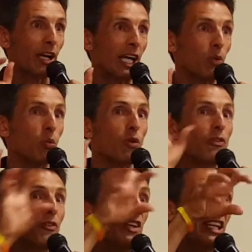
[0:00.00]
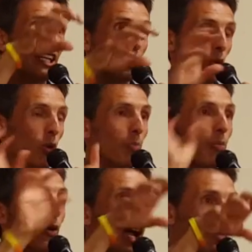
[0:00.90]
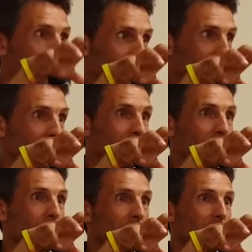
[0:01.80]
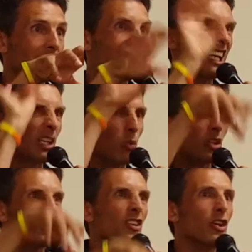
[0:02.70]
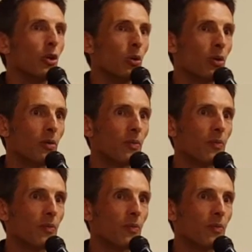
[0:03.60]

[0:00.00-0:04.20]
brain will feed it or prime it, tell it what to do.